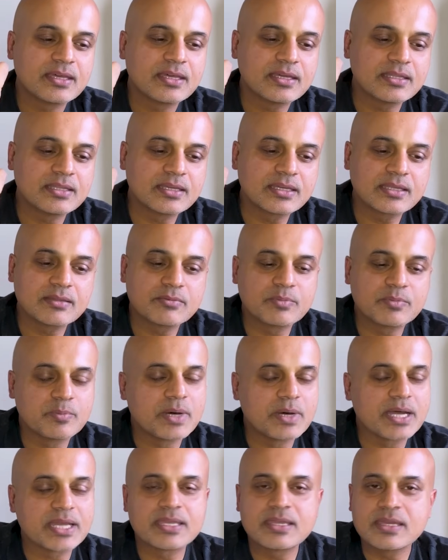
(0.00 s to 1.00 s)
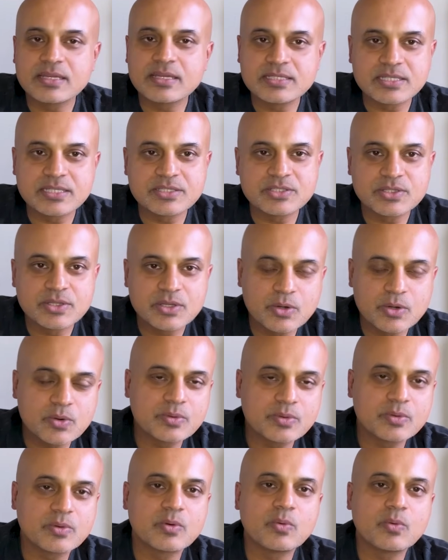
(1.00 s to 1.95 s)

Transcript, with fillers: the, uh, my kids, as you know,